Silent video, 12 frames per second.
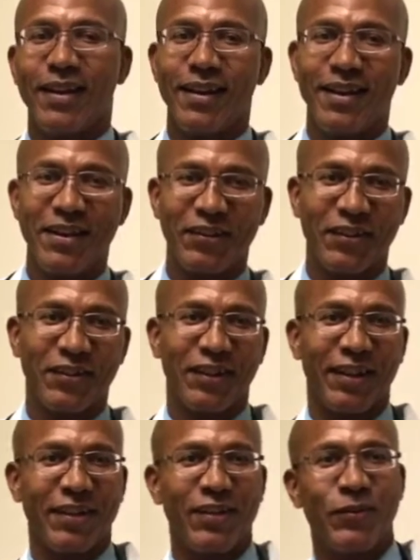Hi,
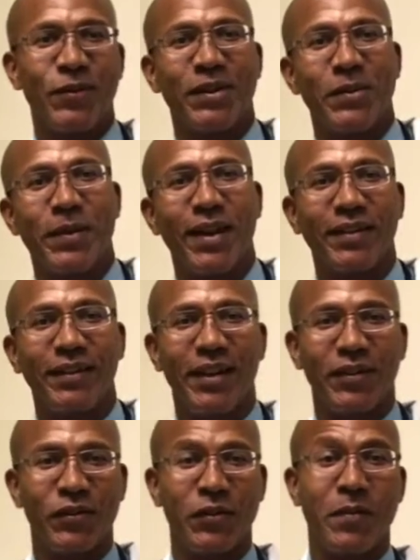Dr. Gayles. Welcome back to
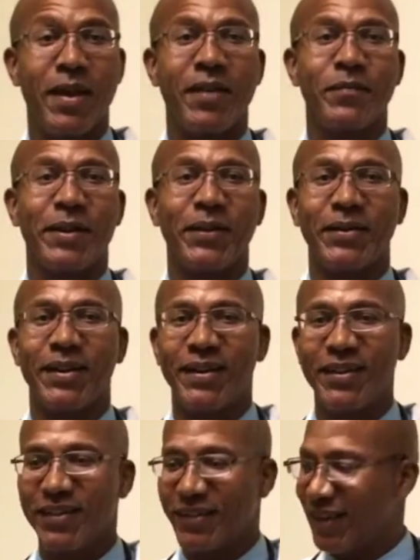Lake Nona Medical
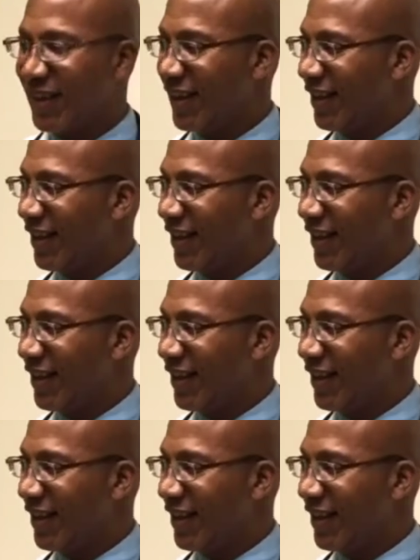Arts.